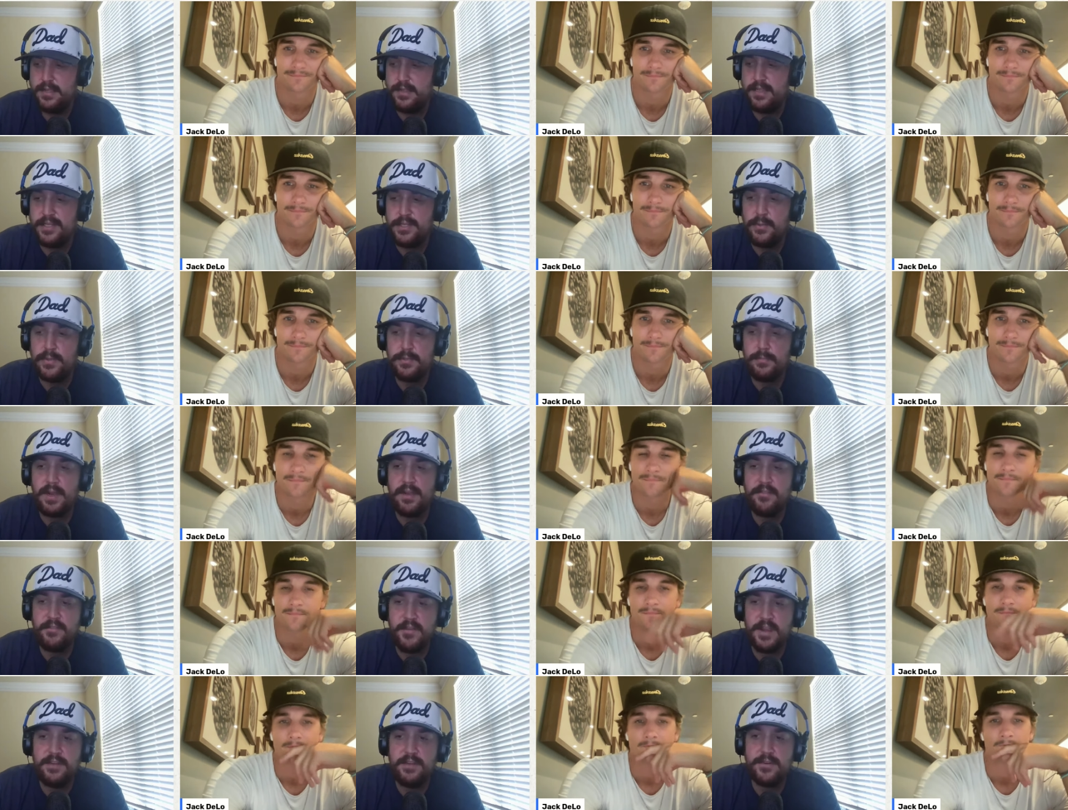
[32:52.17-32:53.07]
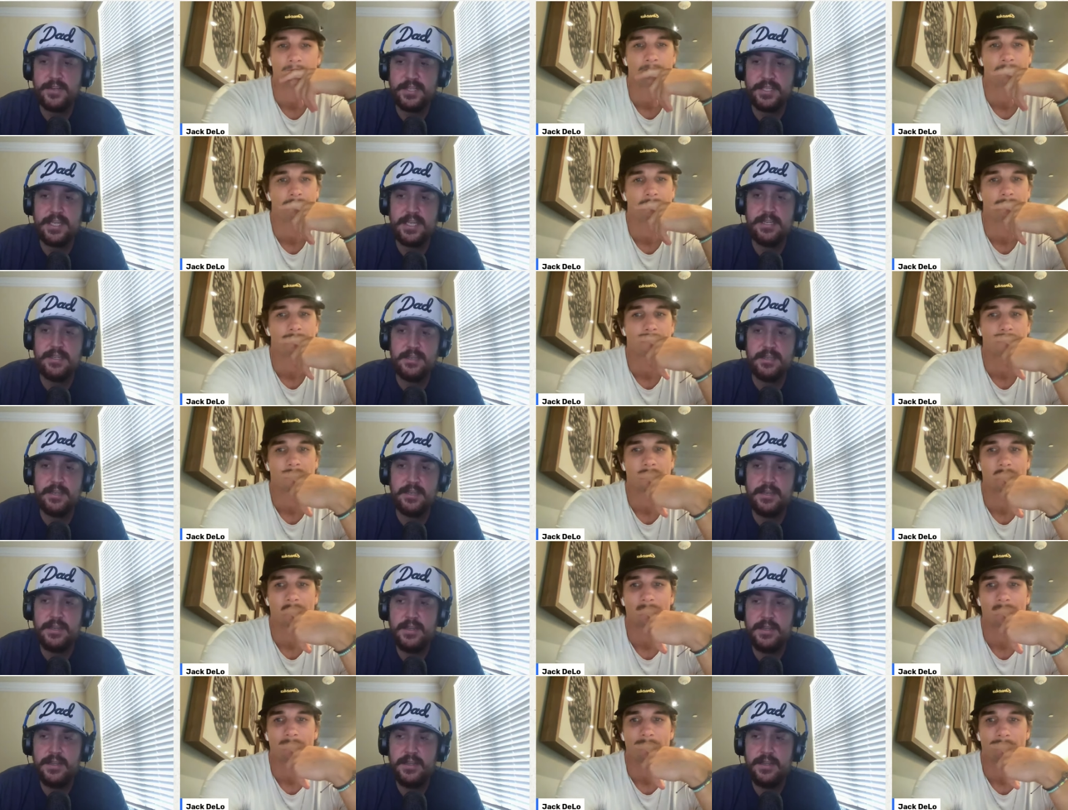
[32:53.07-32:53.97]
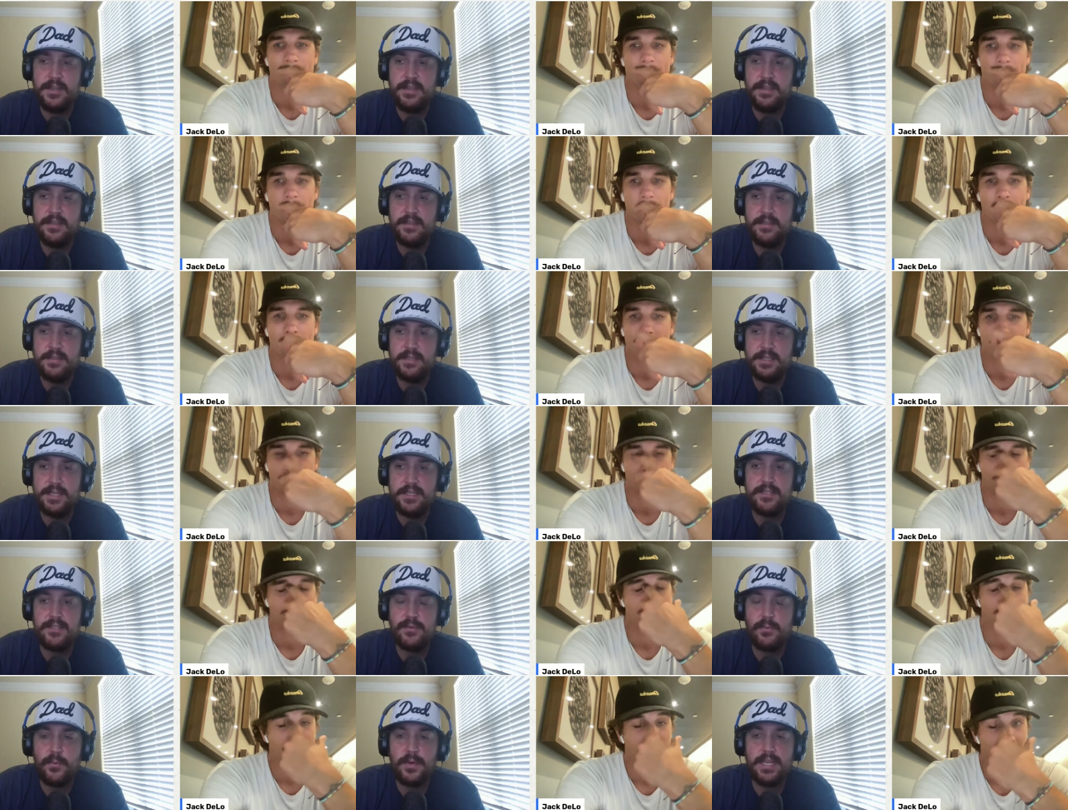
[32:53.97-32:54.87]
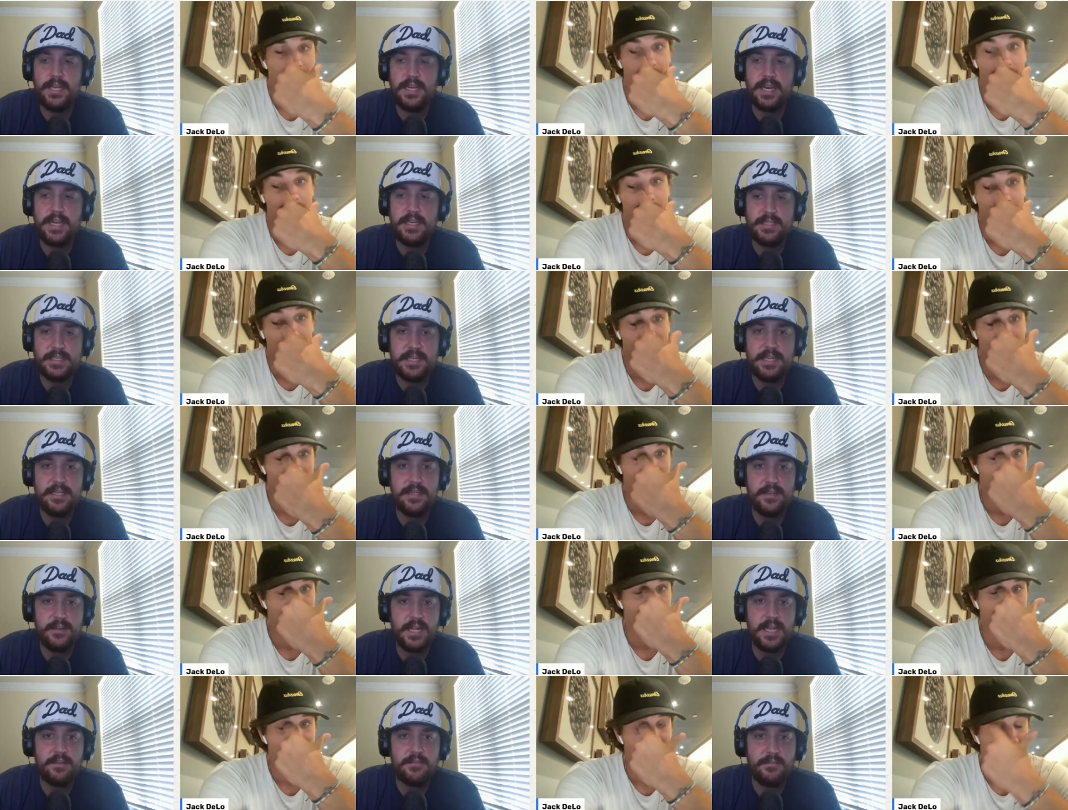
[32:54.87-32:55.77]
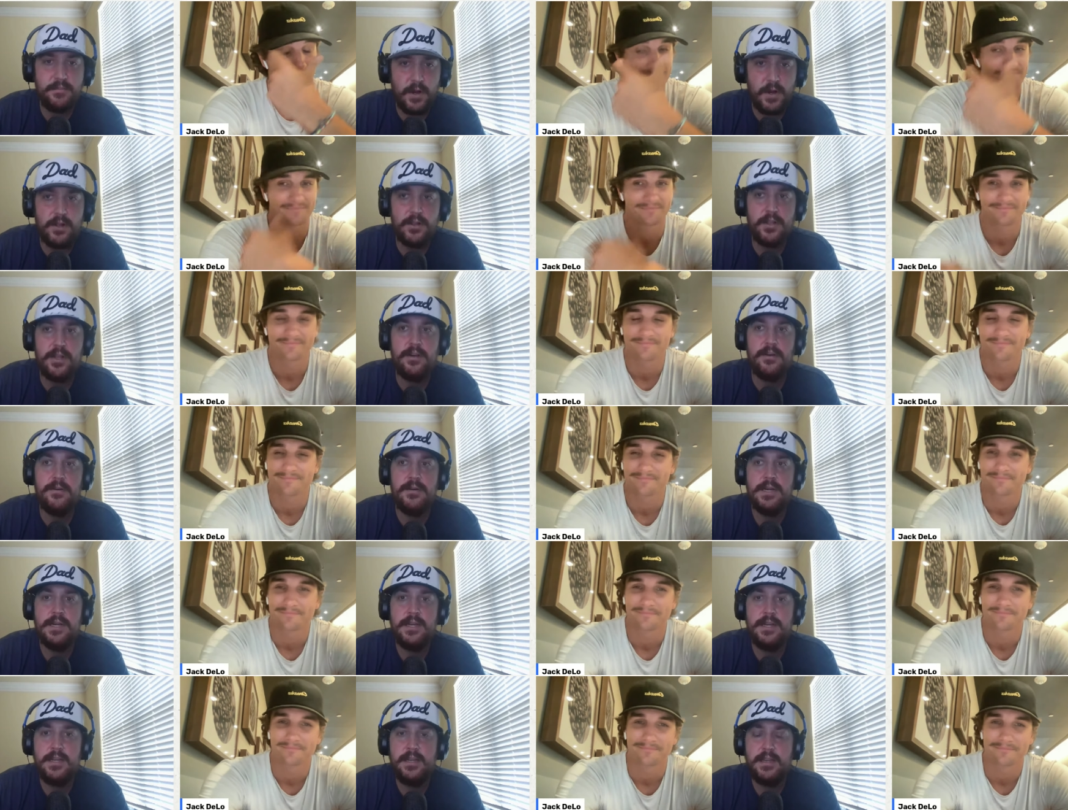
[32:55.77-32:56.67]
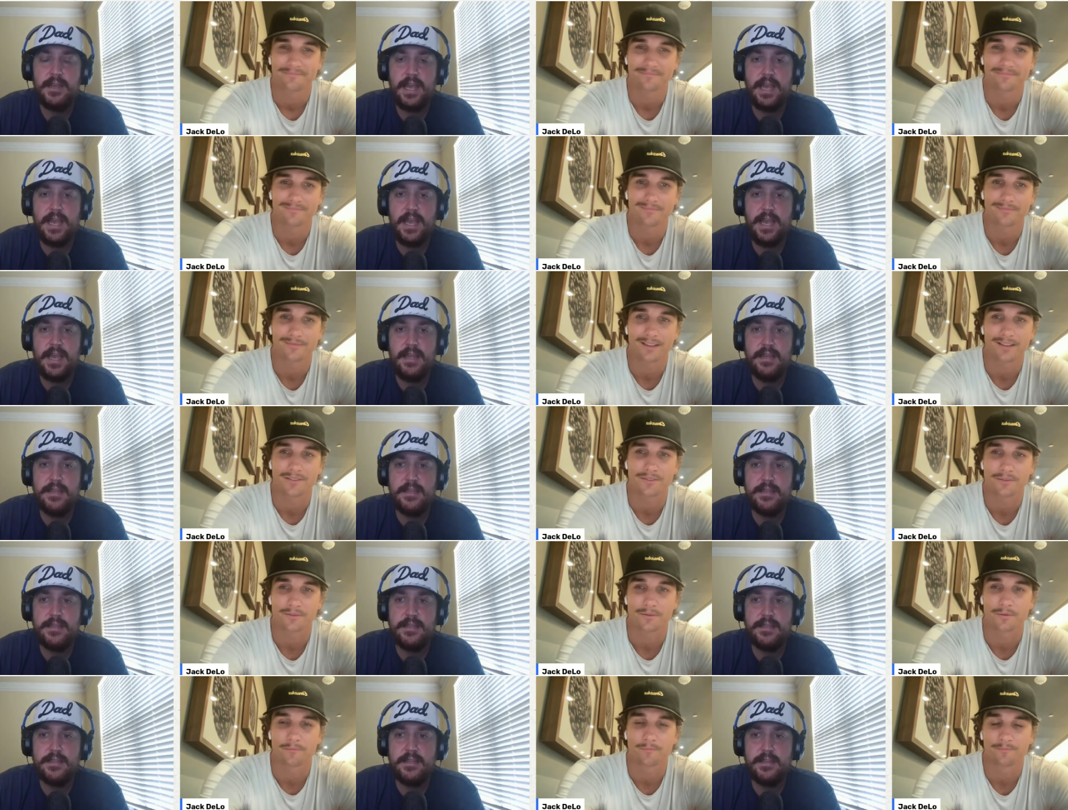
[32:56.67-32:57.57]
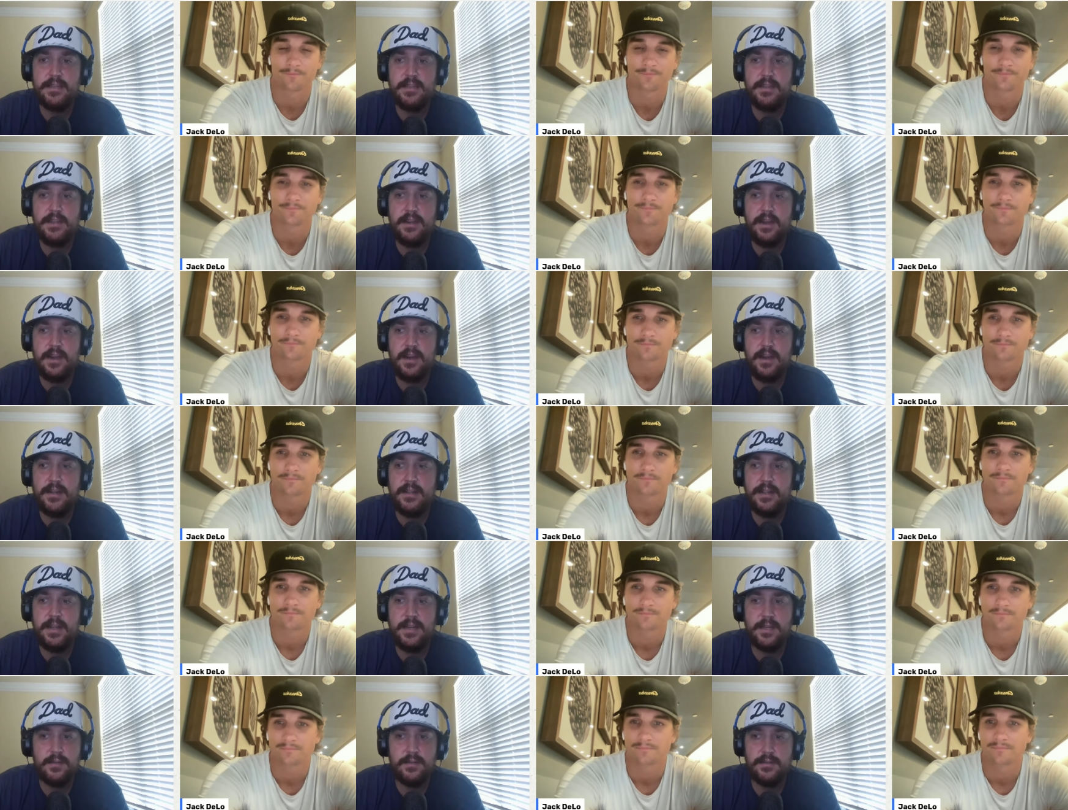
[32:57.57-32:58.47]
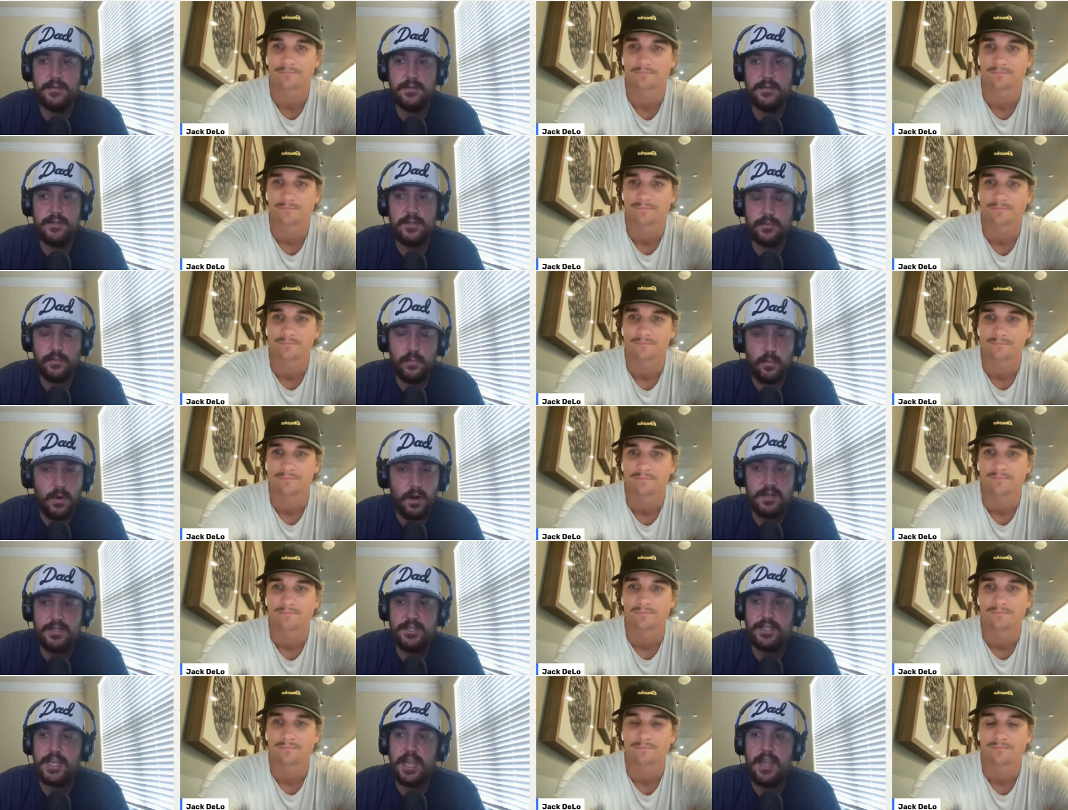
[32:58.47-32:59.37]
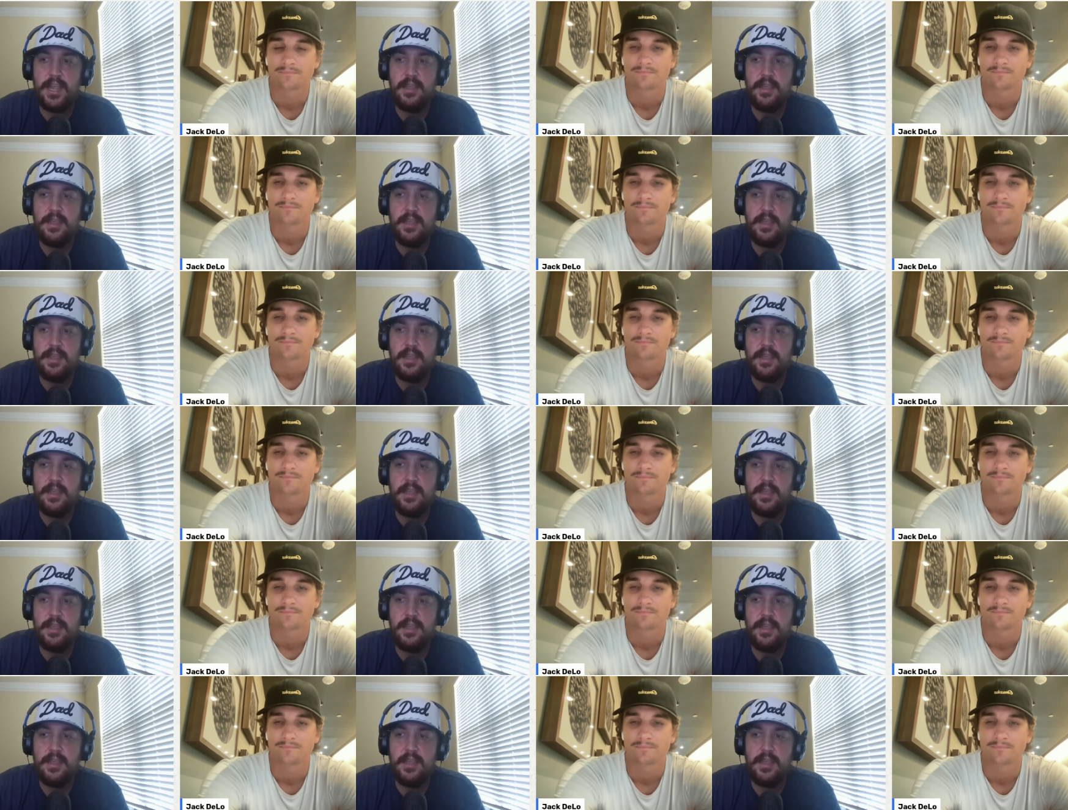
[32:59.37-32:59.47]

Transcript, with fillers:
Speaker 1: This was my favorite season since 2019 to like follow and uh, like just watch